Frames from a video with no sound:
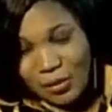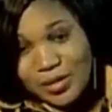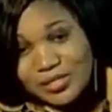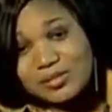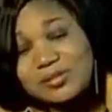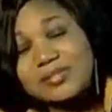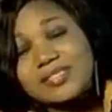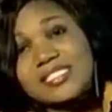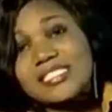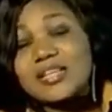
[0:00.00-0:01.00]
I went
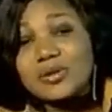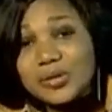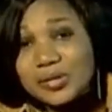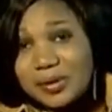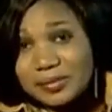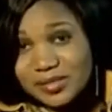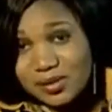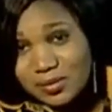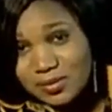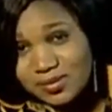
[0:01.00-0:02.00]
to St. Louis Grammar
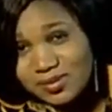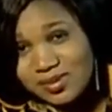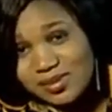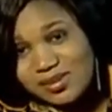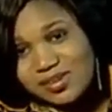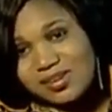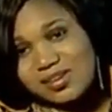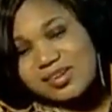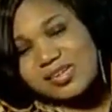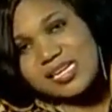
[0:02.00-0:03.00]
School
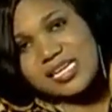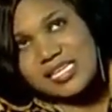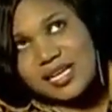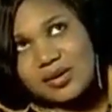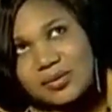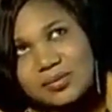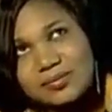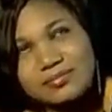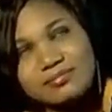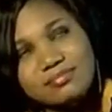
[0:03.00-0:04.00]
and now
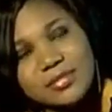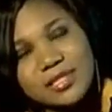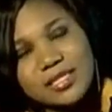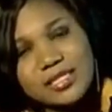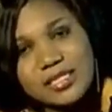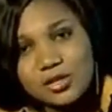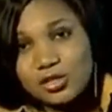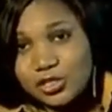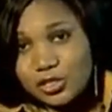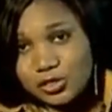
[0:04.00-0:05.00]
at
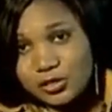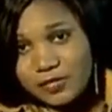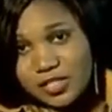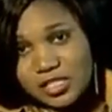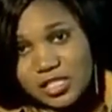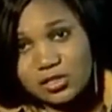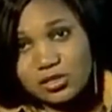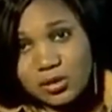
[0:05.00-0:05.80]
Lagos State University